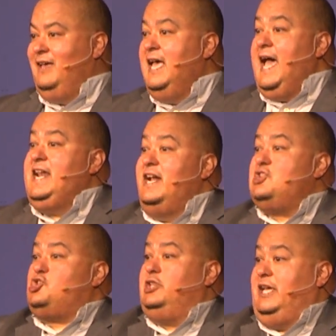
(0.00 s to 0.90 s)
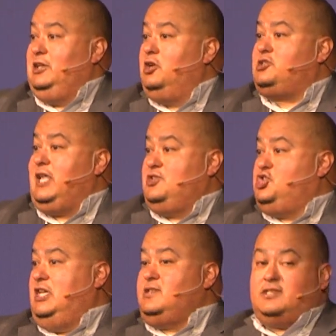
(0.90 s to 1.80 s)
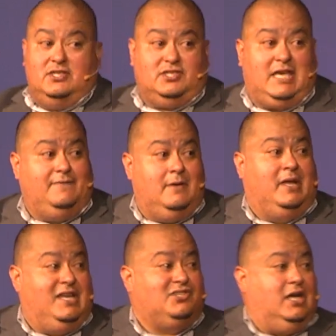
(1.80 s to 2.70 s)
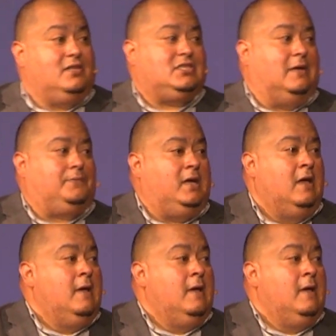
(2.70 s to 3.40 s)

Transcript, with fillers: And initially, it looks like Jesus has saved them and has done something,